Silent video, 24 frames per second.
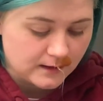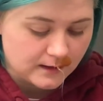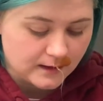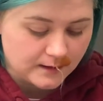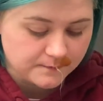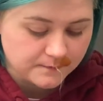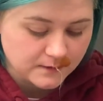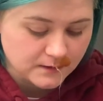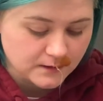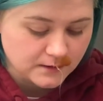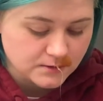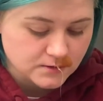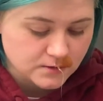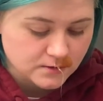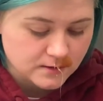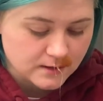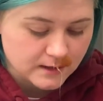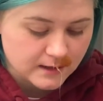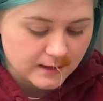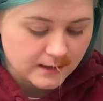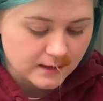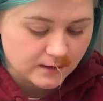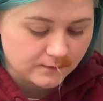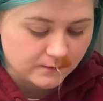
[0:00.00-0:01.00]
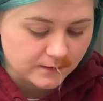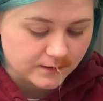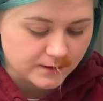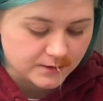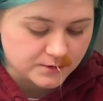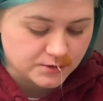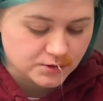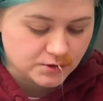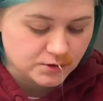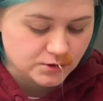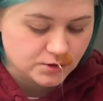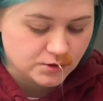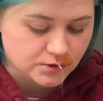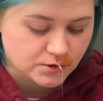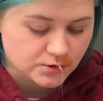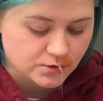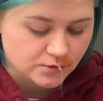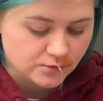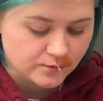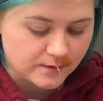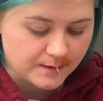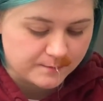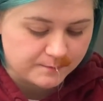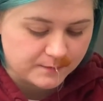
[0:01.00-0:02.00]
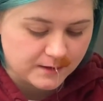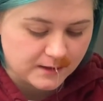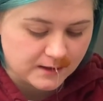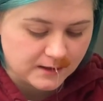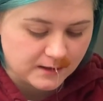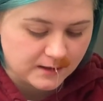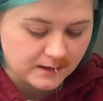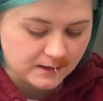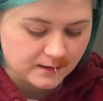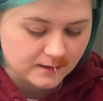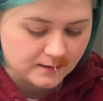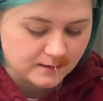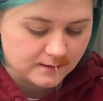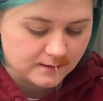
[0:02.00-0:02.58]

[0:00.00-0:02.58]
I'm gonna try it with a strippy.